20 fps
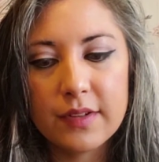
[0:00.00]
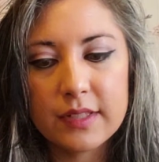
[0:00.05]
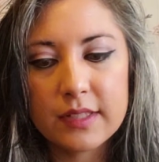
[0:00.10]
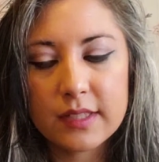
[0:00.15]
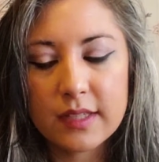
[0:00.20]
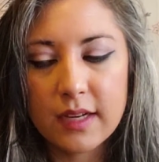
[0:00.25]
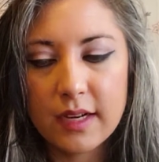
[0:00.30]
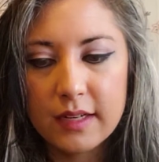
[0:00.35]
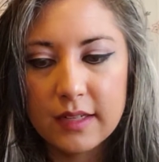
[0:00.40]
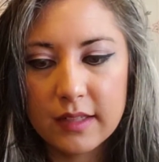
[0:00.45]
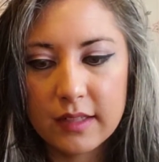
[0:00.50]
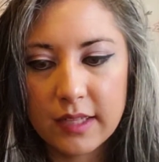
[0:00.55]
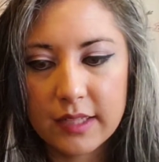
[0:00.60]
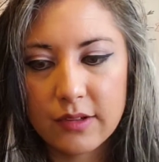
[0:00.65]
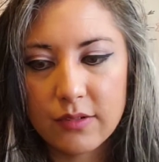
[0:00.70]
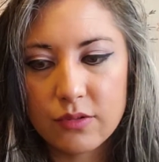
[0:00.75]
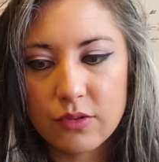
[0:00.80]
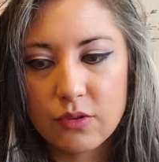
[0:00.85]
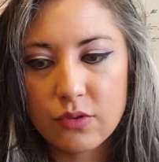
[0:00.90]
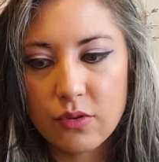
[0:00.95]
It's kind of
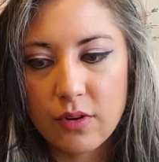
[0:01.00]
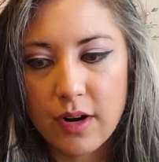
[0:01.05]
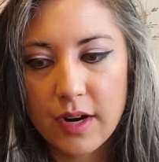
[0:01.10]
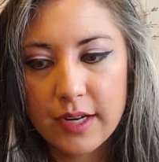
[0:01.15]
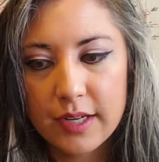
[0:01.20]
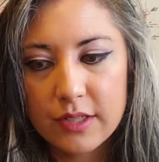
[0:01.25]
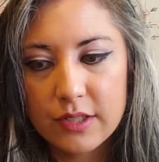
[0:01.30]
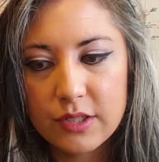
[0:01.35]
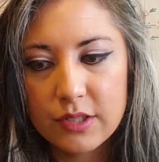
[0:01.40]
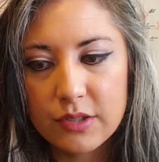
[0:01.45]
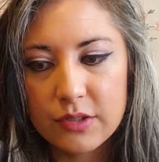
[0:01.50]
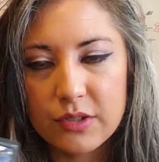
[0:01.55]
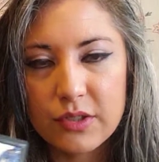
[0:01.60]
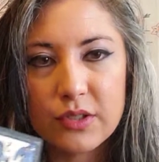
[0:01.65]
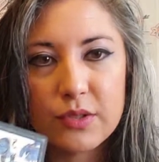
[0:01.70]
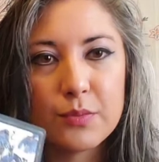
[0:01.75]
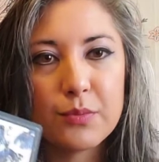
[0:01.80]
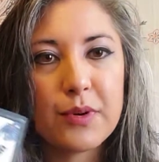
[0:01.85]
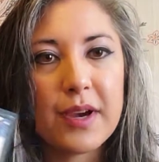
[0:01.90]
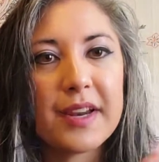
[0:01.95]
like you're trying to
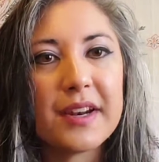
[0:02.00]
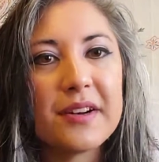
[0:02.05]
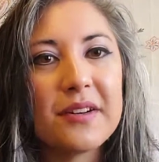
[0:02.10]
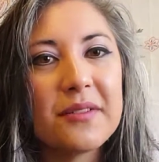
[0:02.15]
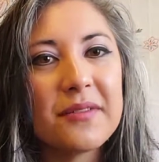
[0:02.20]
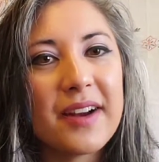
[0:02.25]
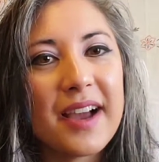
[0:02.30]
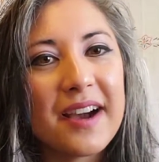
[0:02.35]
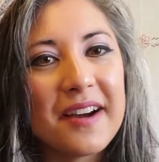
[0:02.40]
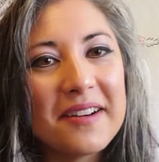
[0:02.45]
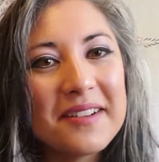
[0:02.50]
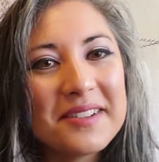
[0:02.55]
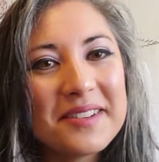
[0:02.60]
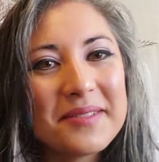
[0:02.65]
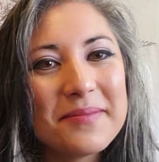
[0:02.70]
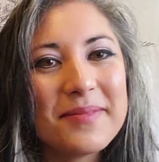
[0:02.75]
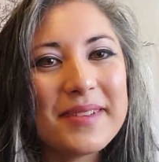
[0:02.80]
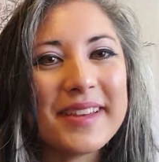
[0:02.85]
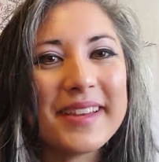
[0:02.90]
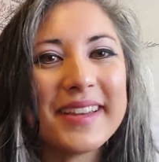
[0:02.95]
spread it around
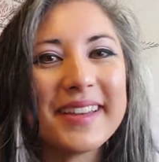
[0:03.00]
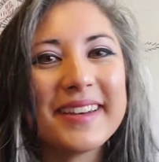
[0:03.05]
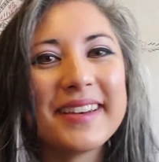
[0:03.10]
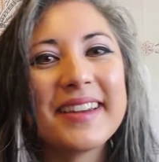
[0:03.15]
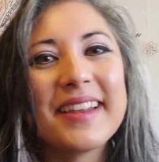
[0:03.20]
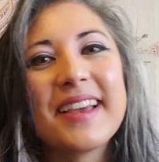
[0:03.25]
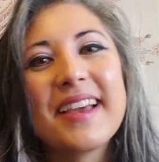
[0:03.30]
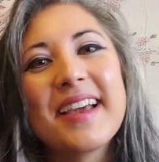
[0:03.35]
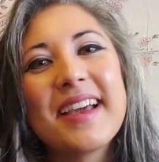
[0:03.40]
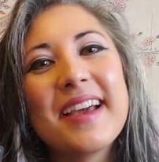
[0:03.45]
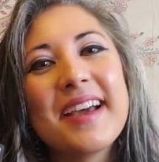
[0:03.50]
a bit,